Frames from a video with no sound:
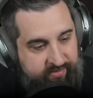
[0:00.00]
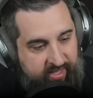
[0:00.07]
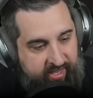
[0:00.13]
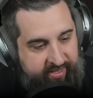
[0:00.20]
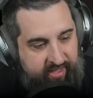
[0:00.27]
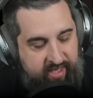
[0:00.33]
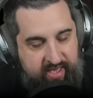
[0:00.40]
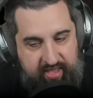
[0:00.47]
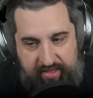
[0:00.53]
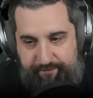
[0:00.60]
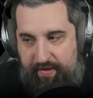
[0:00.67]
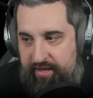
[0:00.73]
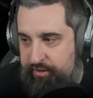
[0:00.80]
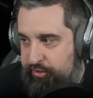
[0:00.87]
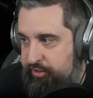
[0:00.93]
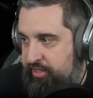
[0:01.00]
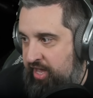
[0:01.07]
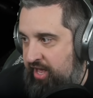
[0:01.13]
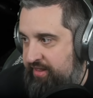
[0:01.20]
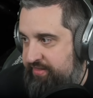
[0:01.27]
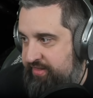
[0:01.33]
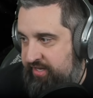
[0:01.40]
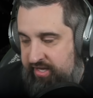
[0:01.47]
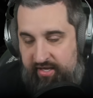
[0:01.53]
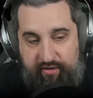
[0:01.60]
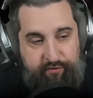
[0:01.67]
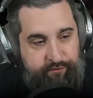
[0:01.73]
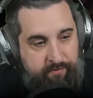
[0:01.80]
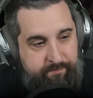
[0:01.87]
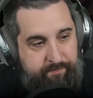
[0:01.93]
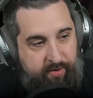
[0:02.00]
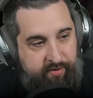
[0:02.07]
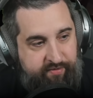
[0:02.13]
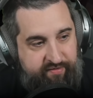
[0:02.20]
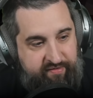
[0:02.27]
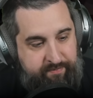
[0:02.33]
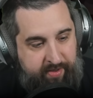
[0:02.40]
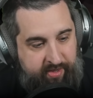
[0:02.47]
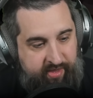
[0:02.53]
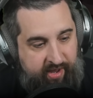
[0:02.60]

Like, if I could cut the heal from Bard's spell,